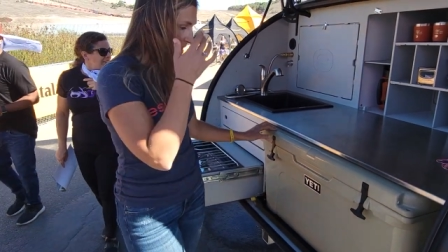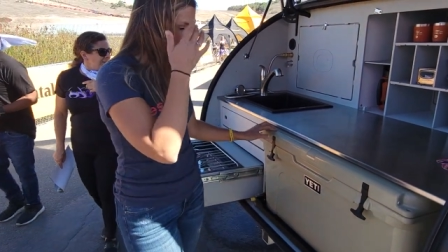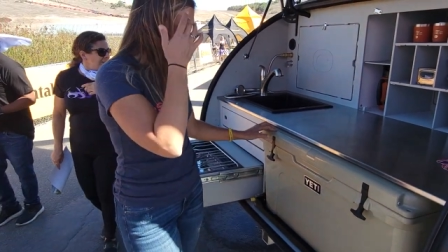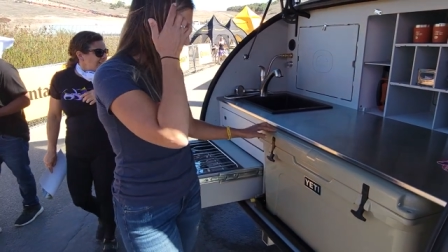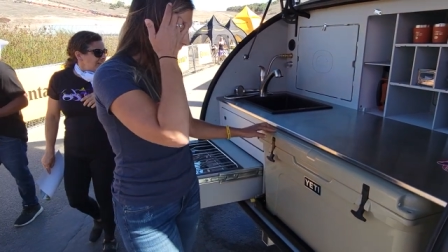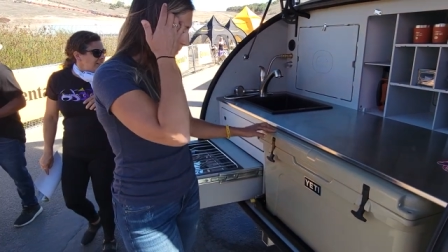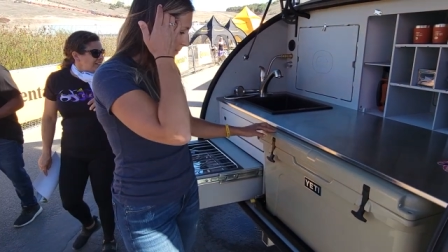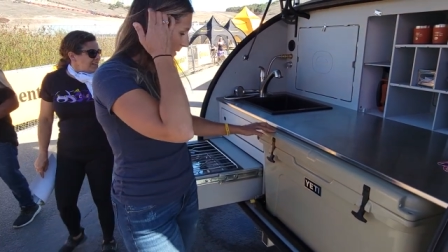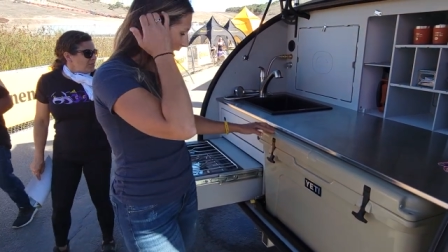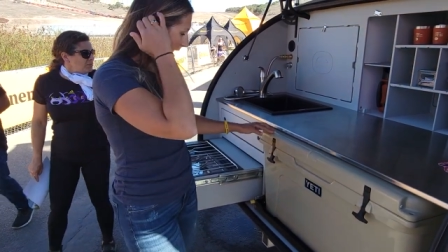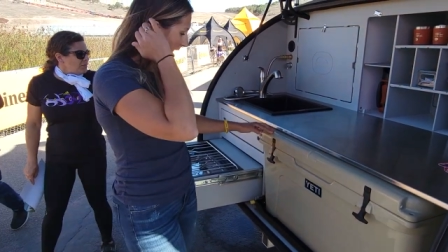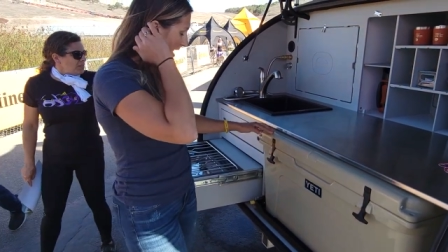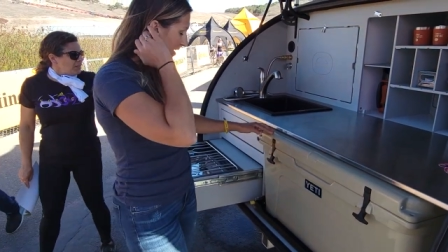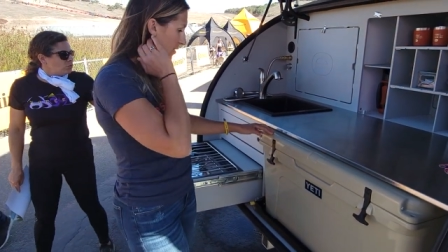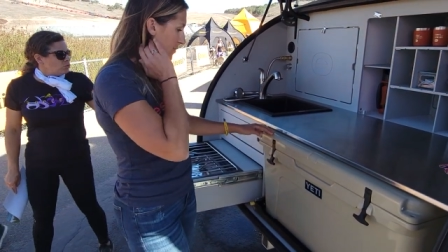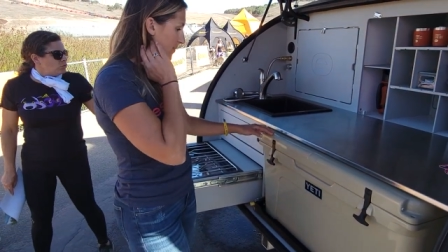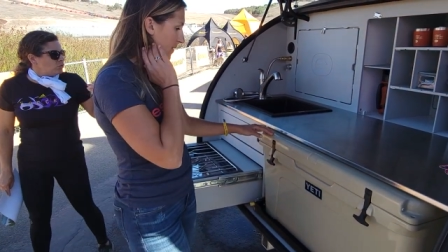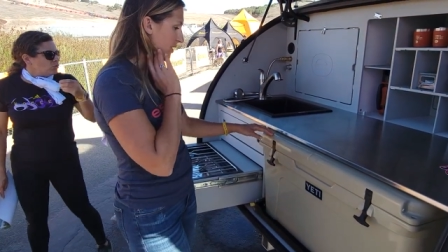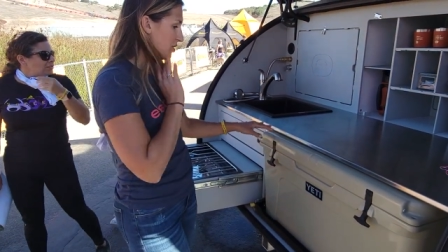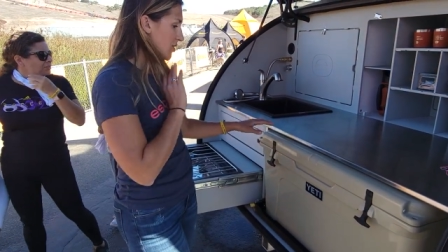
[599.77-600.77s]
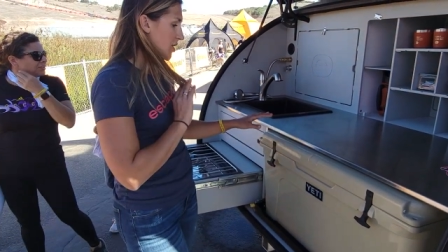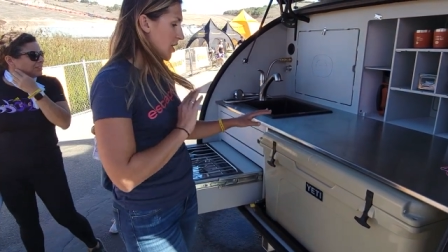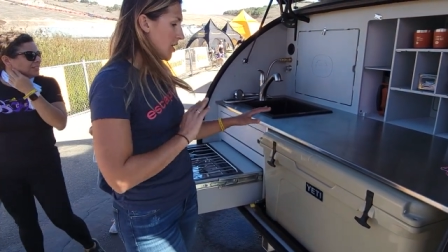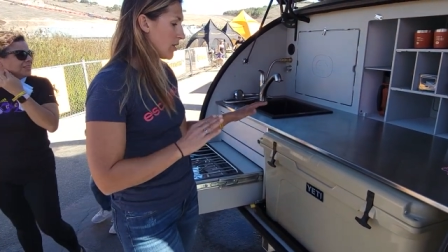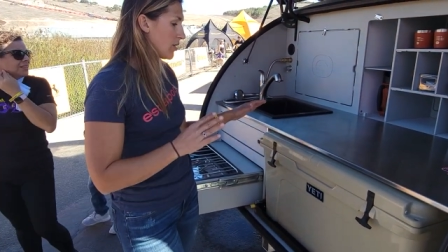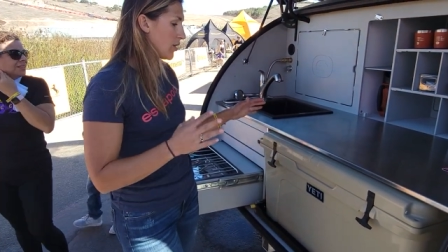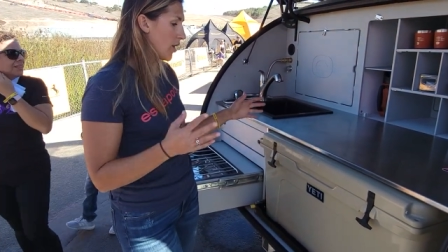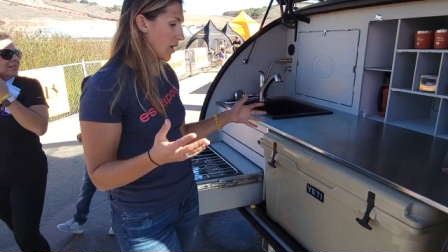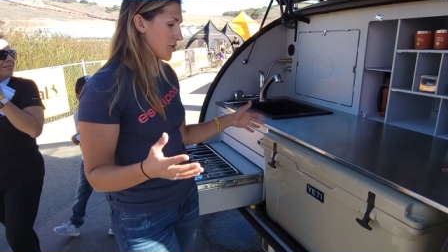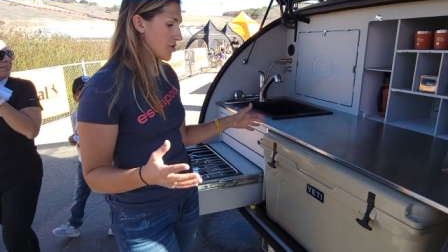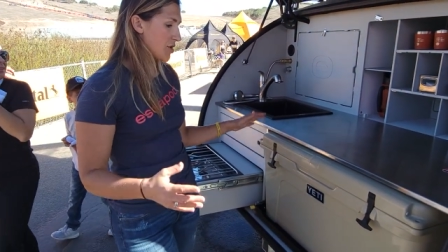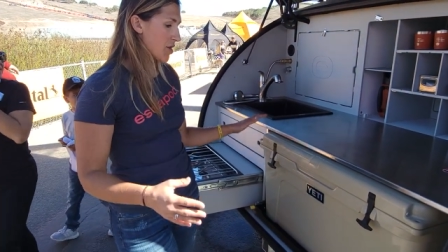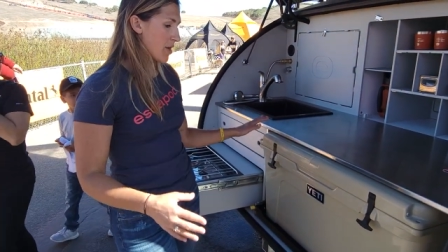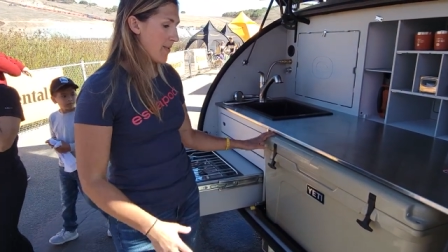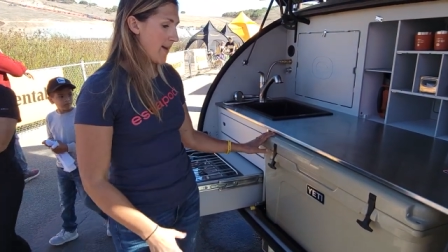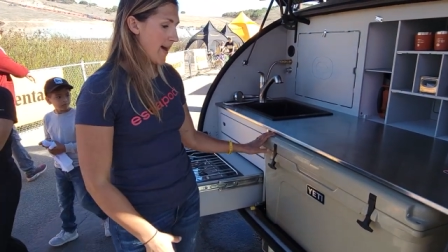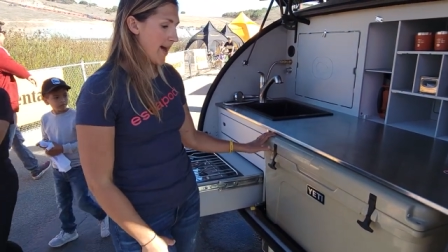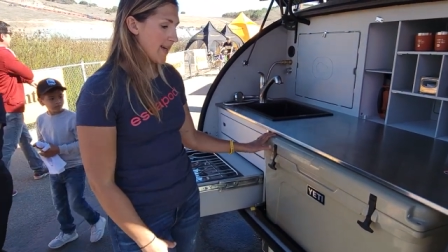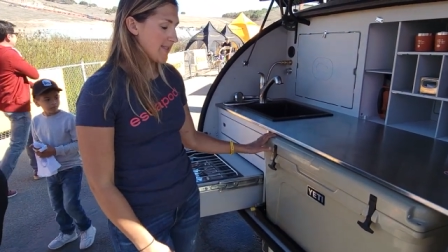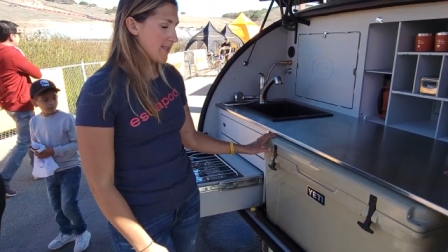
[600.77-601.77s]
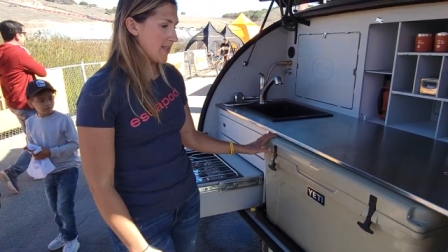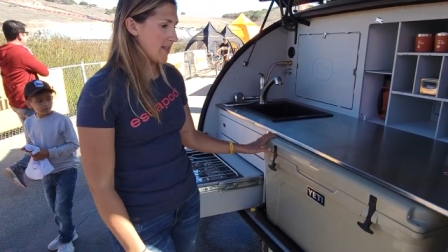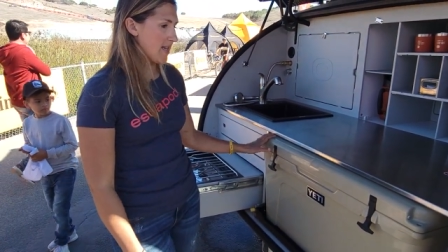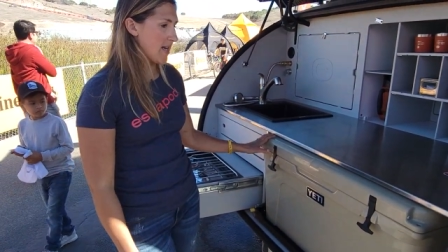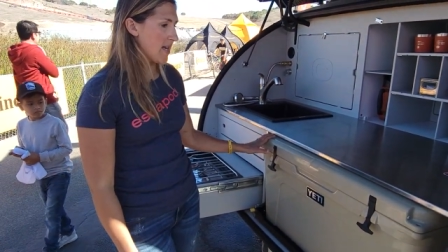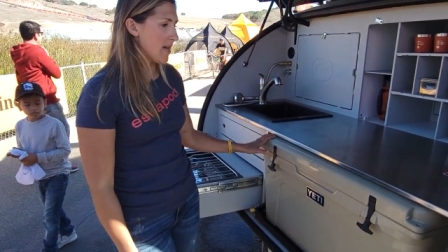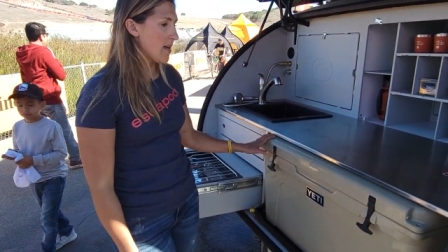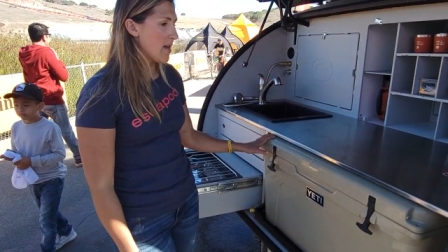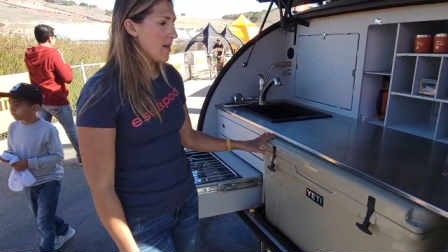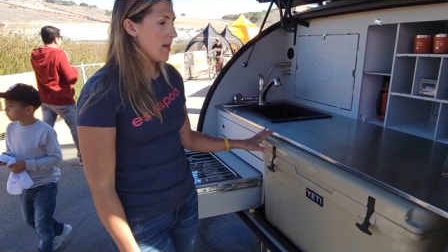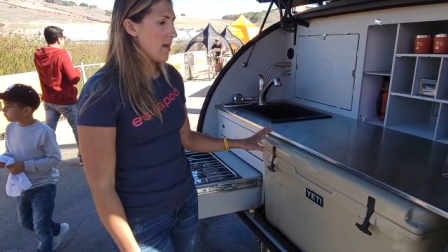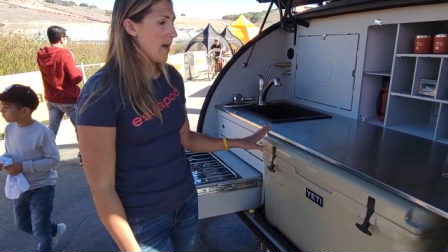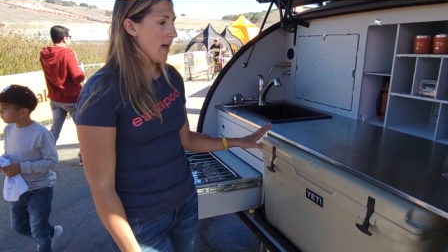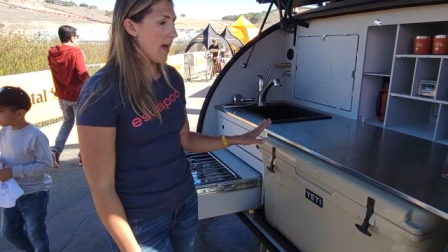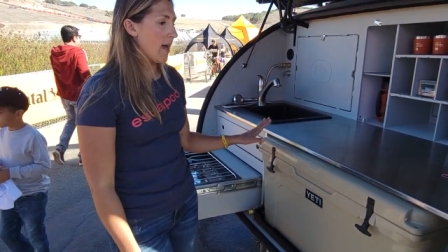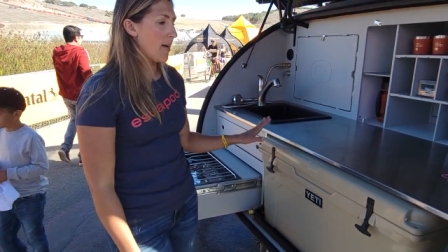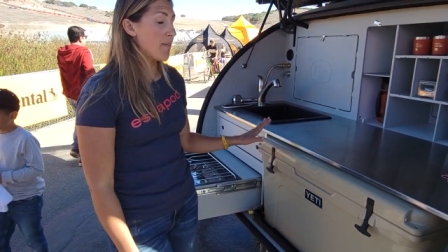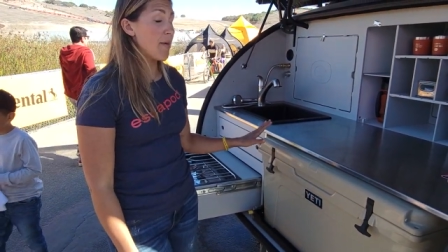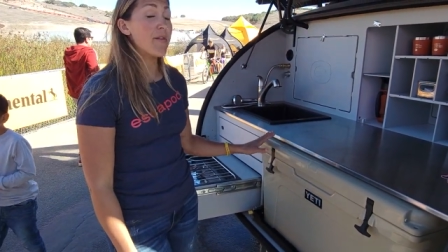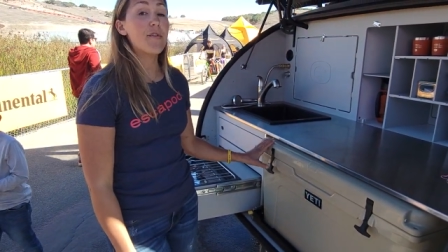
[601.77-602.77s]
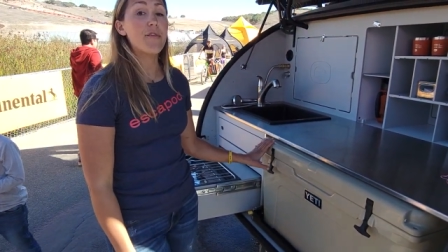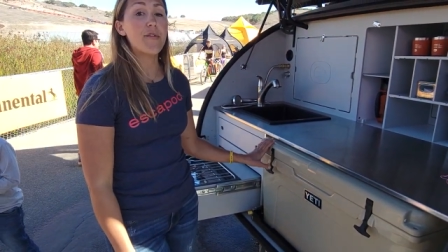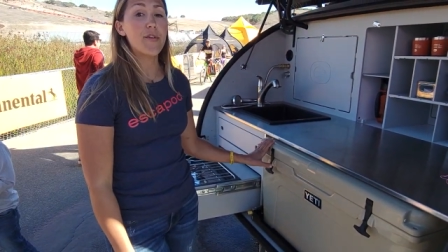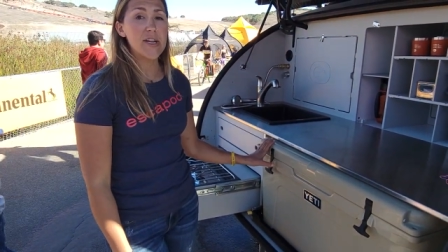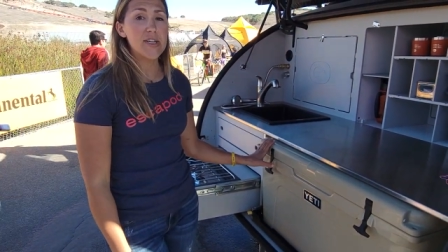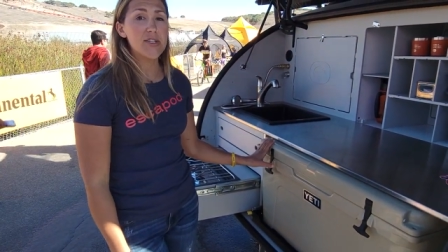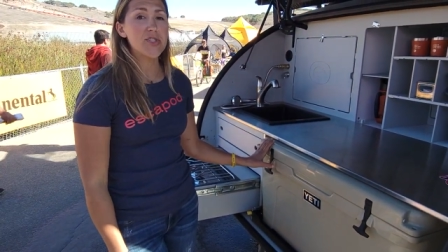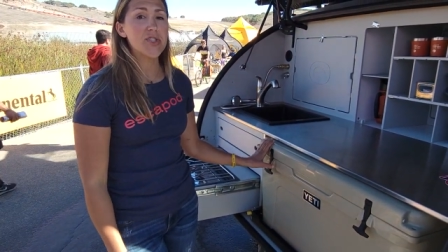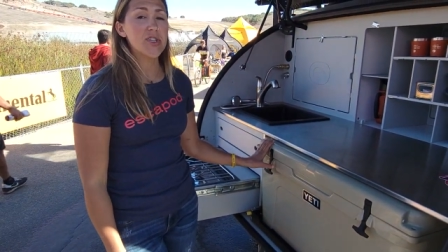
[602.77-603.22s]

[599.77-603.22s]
to be able to have a much larger capacity um, fridge